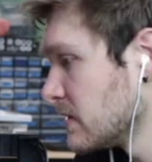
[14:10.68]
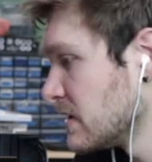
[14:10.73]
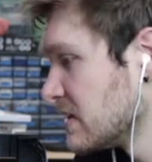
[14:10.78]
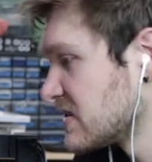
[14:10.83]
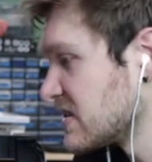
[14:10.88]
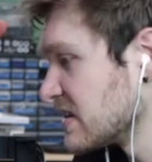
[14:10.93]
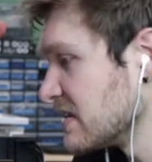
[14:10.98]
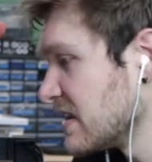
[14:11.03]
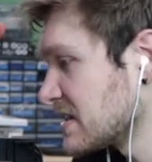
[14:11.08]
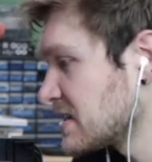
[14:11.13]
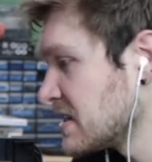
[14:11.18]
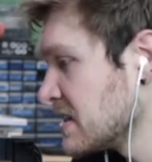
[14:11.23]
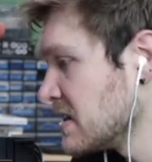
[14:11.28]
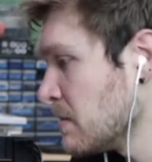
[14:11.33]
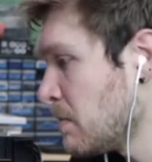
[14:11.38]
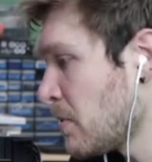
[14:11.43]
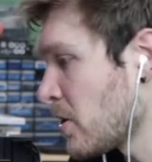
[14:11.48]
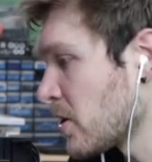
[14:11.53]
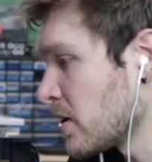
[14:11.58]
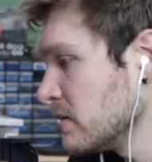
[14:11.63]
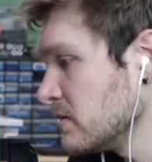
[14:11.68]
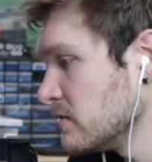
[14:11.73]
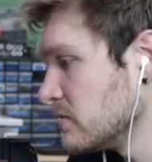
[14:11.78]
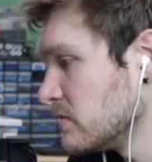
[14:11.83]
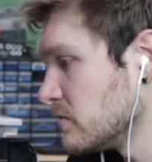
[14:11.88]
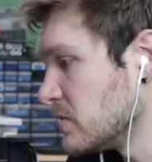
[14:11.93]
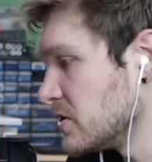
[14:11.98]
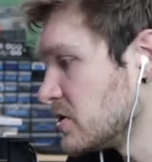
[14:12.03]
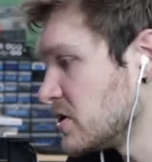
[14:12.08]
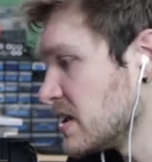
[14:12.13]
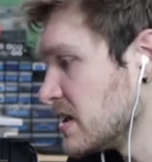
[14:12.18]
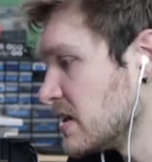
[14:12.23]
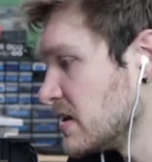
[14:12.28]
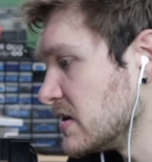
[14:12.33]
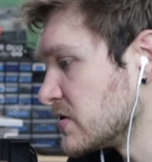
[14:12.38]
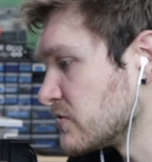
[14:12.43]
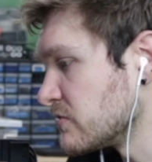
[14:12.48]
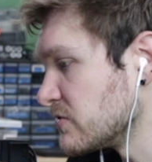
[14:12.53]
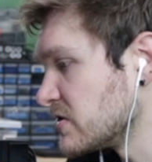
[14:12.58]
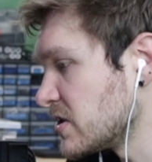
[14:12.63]
selecting the part, which
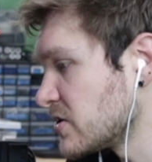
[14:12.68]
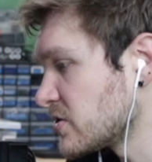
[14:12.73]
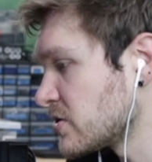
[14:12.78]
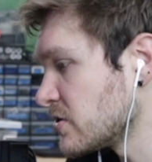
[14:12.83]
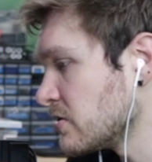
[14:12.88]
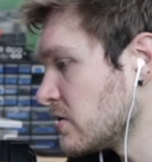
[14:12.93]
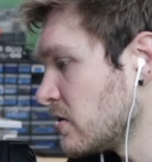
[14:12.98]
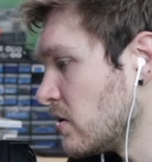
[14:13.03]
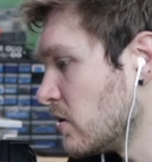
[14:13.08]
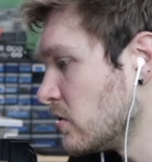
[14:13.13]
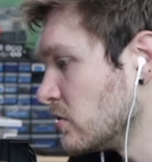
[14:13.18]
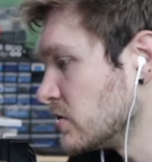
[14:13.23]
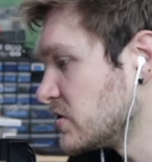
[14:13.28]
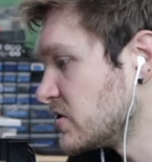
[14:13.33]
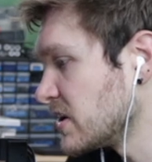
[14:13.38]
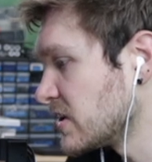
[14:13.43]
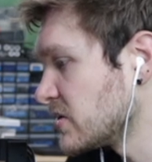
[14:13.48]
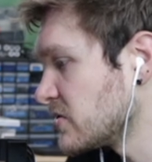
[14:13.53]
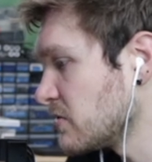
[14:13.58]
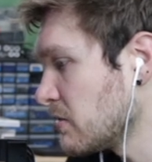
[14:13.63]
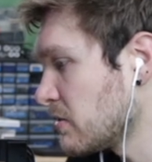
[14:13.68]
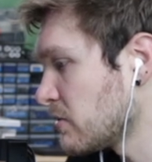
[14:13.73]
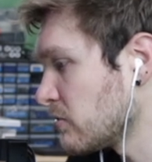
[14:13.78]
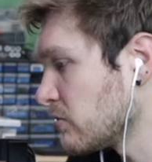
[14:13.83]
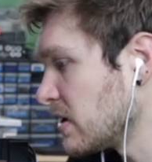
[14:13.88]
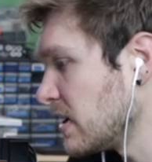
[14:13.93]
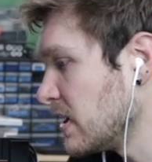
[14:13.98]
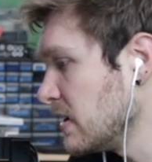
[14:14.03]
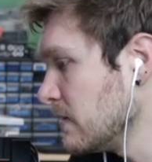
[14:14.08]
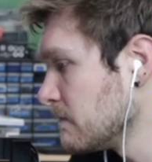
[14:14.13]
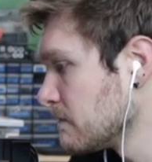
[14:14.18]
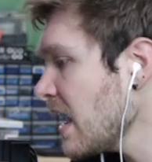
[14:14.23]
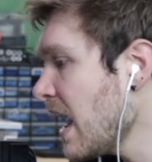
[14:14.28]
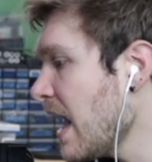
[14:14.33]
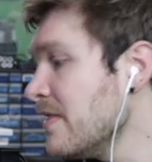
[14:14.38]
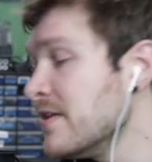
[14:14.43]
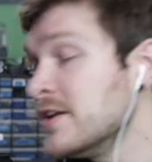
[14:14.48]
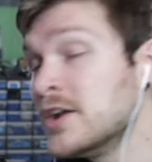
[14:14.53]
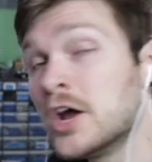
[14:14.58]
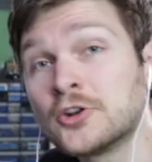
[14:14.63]
is resistor 0603,
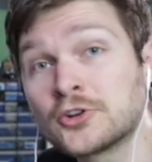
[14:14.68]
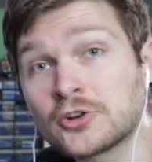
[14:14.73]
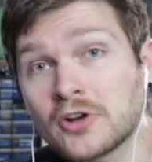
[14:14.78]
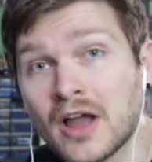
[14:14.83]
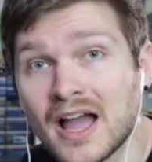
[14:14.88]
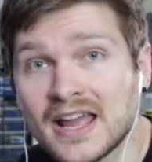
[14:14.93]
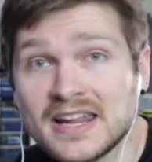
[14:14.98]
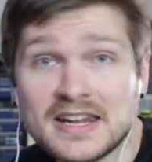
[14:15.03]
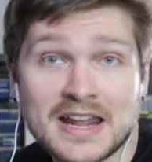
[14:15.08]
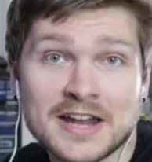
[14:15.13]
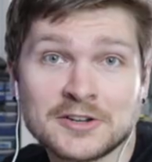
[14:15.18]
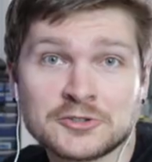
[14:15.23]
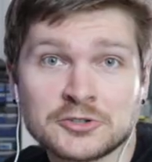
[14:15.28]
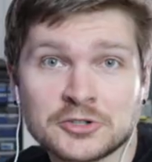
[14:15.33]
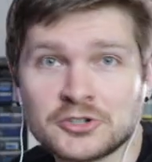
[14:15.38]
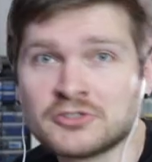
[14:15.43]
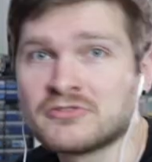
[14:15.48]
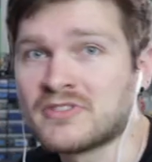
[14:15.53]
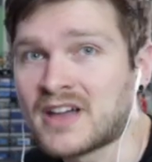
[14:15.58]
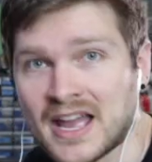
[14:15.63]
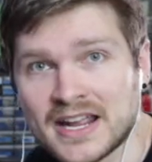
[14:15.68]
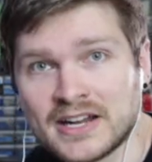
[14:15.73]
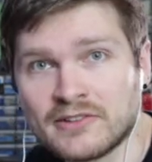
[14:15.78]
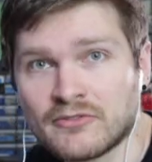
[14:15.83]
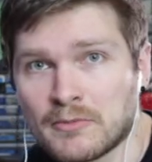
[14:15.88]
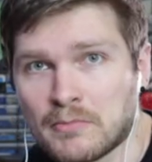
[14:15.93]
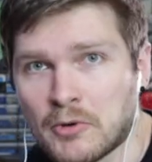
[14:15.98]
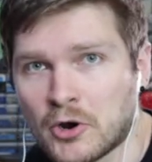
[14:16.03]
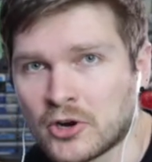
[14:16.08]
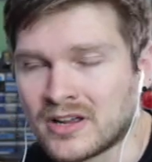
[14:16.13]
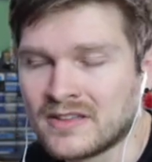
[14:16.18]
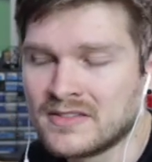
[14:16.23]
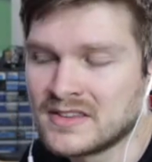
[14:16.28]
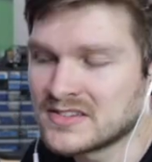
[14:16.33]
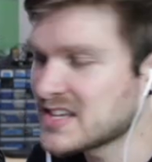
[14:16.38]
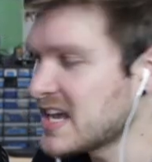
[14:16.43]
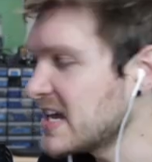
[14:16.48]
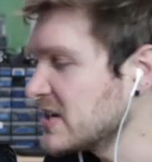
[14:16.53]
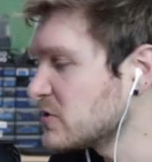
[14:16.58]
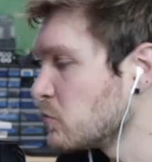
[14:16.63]
and then under height, enter the height of the part. In
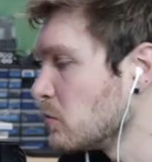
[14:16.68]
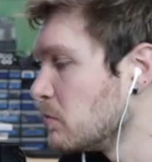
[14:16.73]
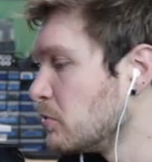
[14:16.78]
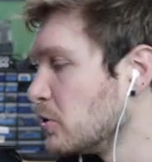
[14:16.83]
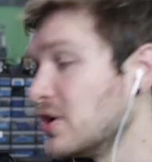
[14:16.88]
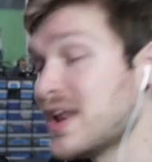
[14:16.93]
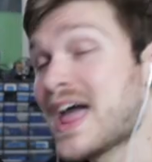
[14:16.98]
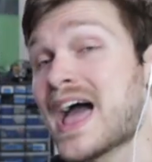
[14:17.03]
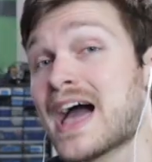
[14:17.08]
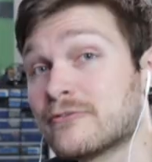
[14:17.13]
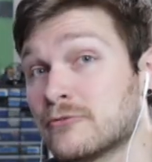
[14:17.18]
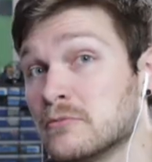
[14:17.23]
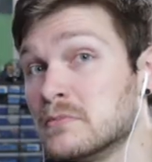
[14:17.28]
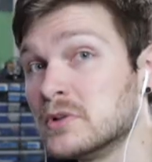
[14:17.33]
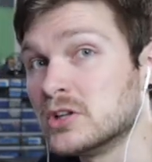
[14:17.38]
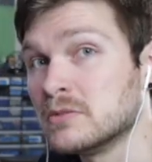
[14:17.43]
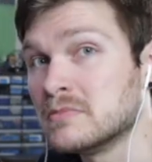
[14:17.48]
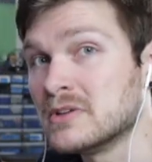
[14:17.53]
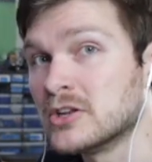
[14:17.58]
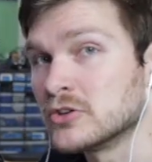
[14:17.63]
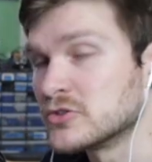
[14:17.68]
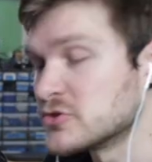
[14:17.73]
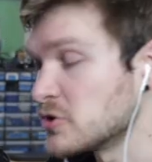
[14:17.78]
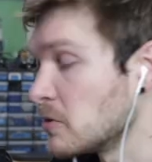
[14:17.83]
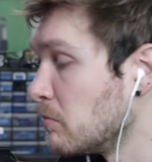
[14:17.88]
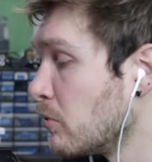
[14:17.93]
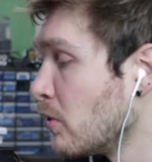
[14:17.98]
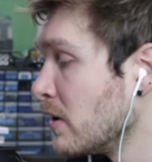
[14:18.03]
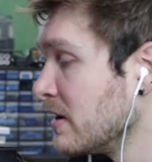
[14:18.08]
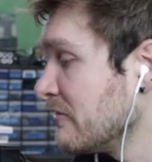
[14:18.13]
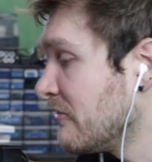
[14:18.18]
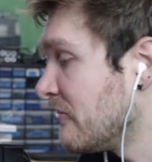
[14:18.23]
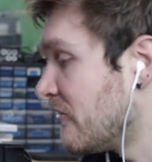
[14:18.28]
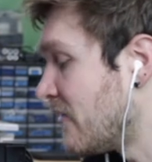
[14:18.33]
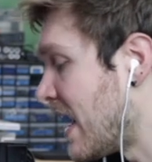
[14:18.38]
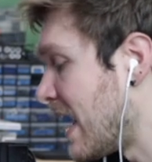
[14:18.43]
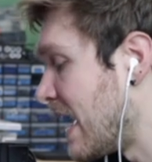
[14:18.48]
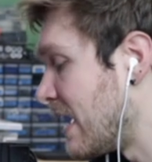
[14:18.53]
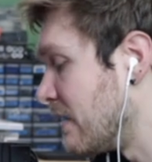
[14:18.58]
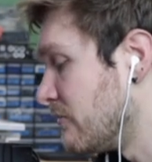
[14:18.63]
this case, we'll put 0.5 millimeter, so
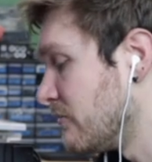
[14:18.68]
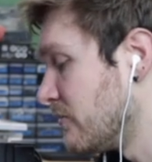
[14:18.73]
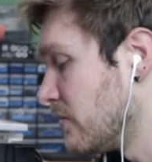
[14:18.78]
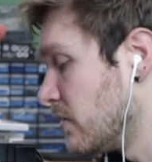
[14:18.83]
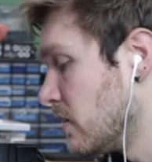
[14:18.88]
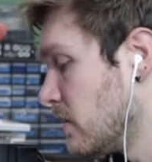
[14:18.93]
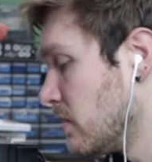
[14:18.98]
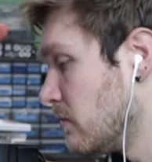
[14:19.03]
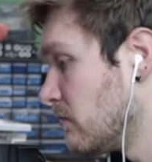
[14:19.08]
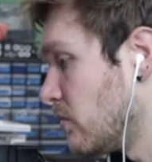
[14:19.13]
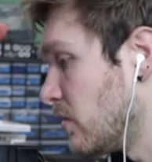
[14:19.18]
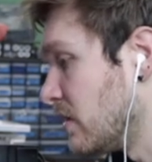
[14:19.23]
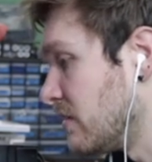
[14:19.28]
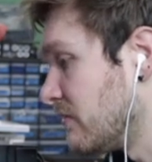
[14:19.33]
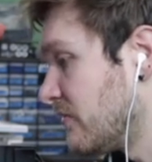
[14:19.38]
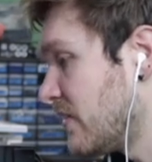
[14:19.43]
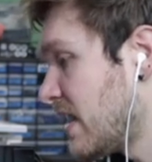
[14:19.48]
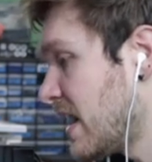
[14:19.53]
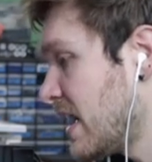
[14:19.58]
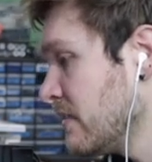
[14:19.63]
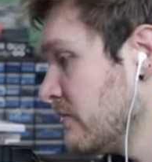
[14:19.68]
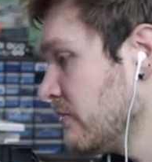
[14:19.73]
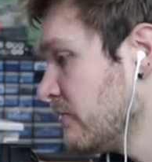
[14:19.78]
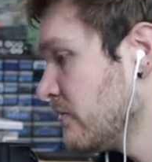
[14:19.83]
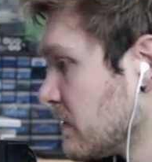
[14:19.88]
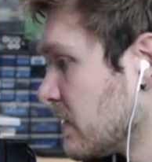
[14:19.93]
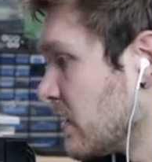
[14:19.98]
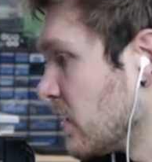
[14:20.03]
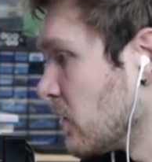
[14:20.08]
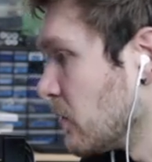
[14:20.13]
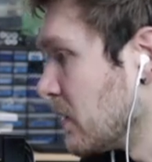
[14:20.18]
0.5. 0.5, there